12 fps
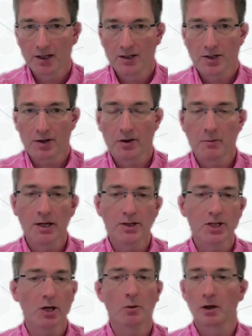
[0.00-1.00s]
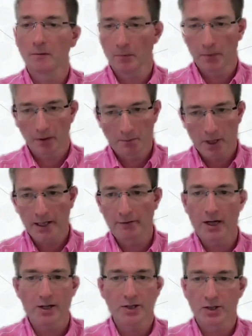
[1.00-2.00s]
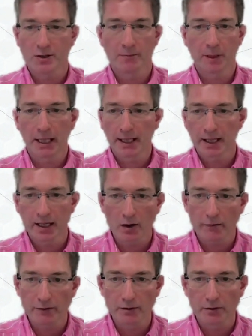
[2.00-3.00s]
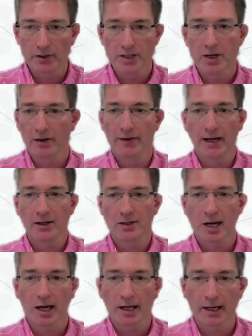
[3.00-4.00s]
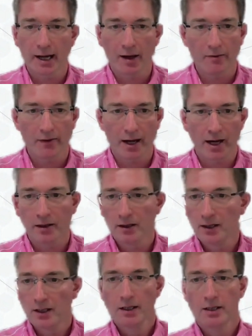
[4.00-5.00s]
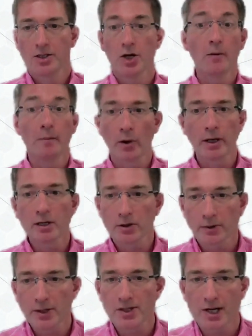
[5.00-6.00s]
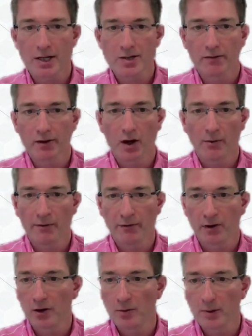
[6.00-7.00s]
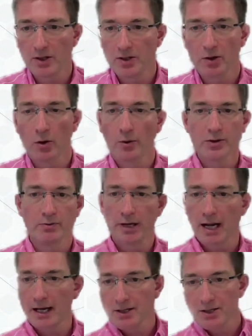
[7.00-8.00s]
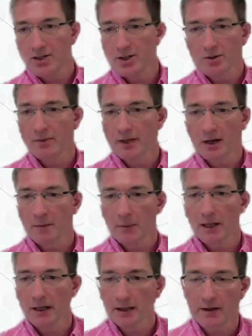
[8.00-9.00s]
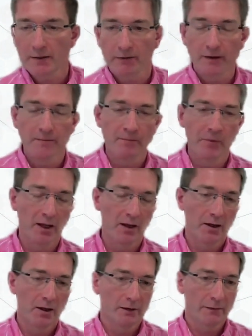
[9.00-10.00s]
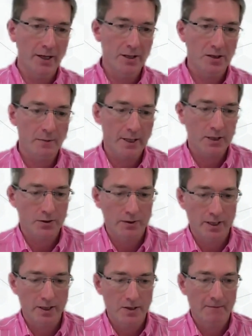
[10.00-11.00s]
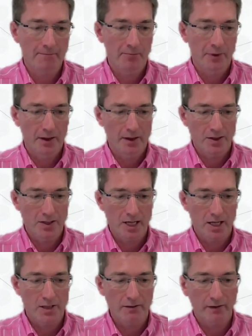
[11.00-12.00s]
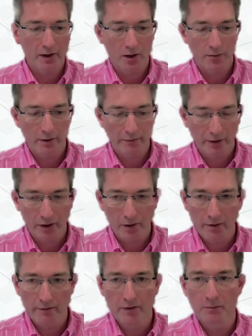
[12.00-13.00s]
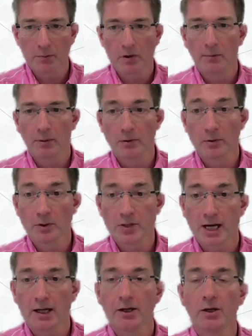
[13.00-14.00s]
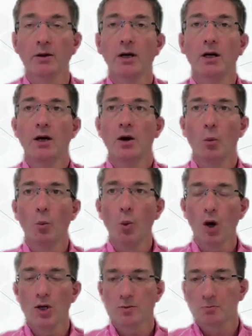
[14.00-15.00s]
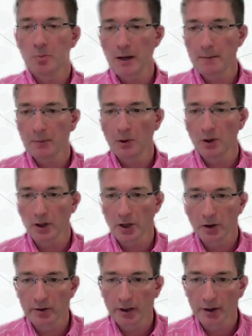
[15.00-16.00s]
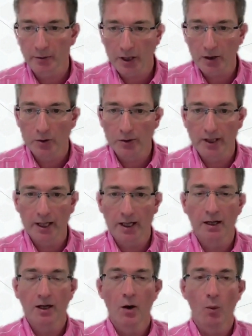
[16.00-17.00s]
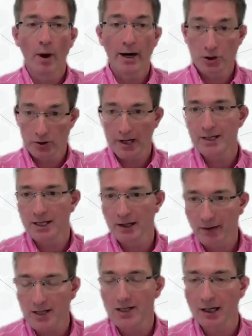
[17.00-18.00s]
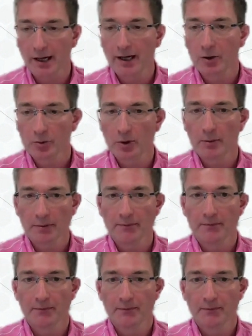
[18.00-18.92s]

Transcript: So you might say, well, my device is completely novel, there's nothing else like it out there, there's no point doing a state-of-the-art review because it always relates to something completely different. The fact of the matter is, the state-of-the-art review, if done properly, will tell you what people are currently recording when addressing this clinical problem.